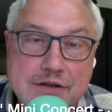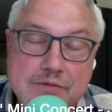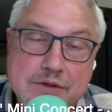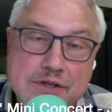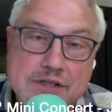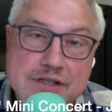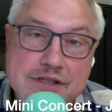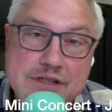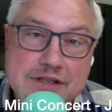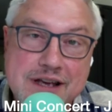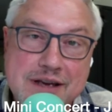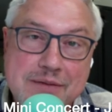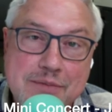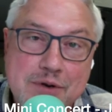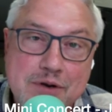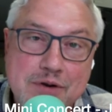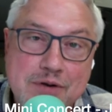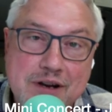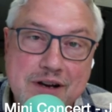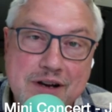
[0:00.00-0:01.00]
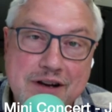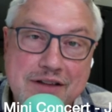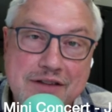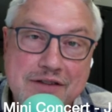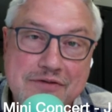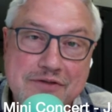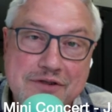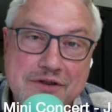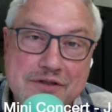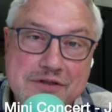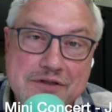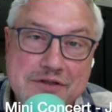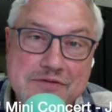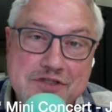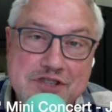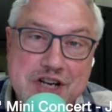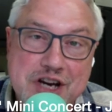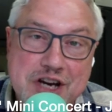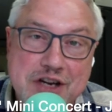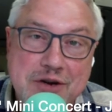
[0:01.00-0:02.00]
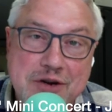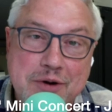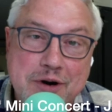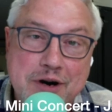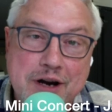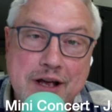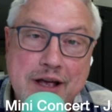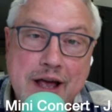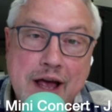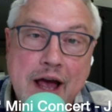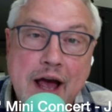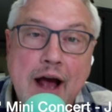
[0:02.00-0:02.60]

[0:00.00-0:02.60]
which is debuting on the 1st of January.